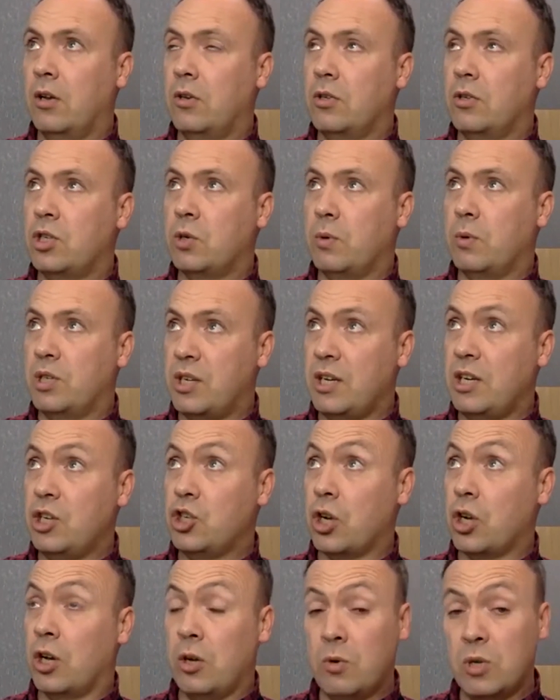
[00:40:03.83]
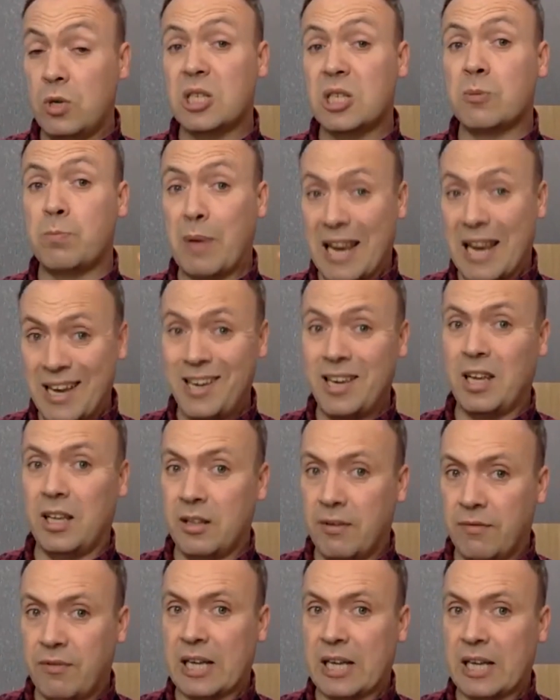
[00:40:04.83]
to a teacher who's spending
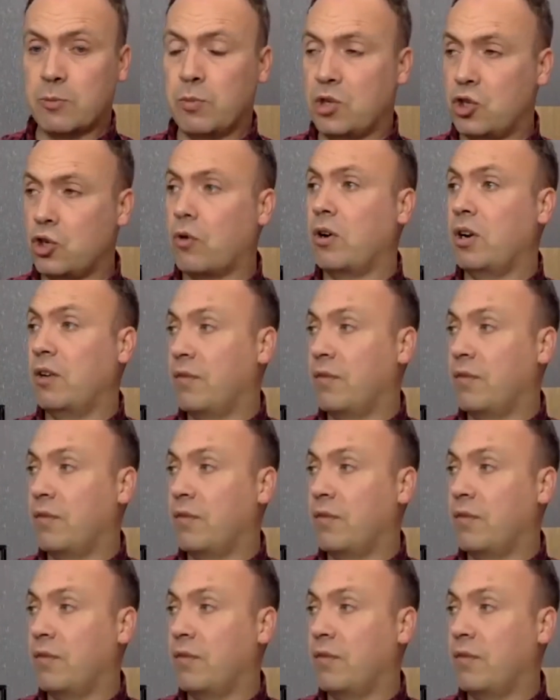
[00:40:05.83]
the vast majority